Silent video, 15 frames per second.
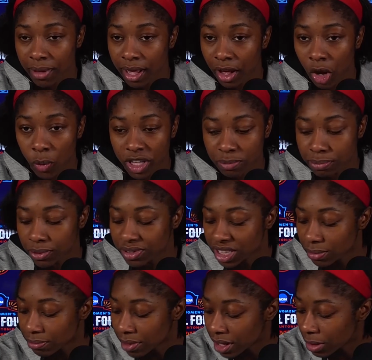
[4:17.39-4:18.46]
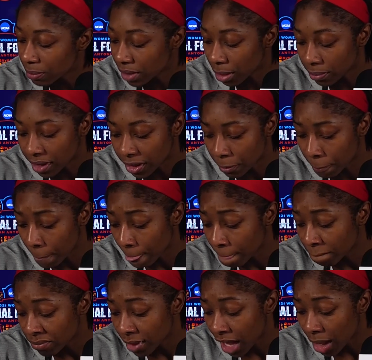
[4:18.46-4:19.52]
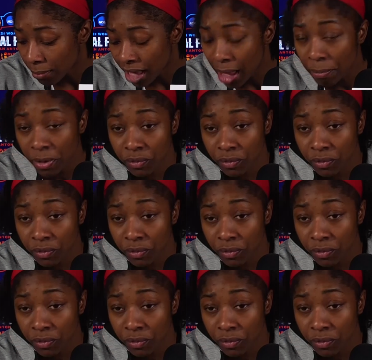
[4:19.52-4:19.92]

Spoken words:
I always boost them up, and I mean, I'm happy.